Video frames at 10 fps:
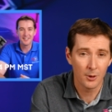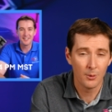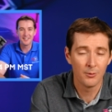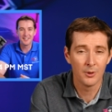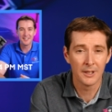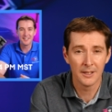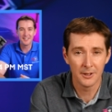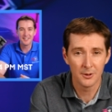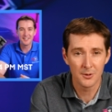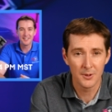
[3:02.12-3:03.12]
hopefully
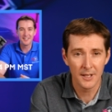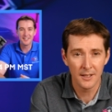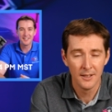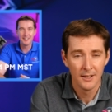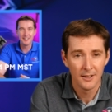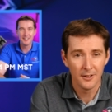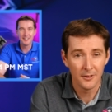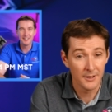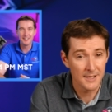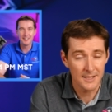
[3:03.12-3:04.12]
later today, uh,
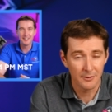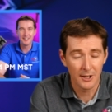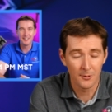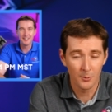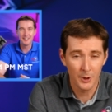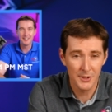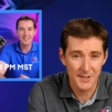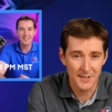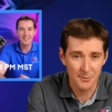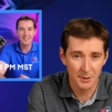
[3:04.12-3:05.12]
unless I've gotten worse
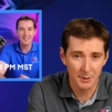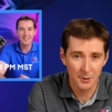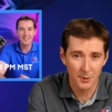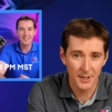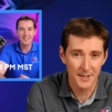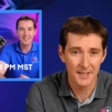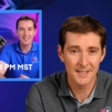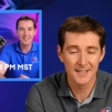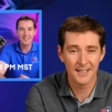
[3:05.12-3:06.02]
since we recorded this.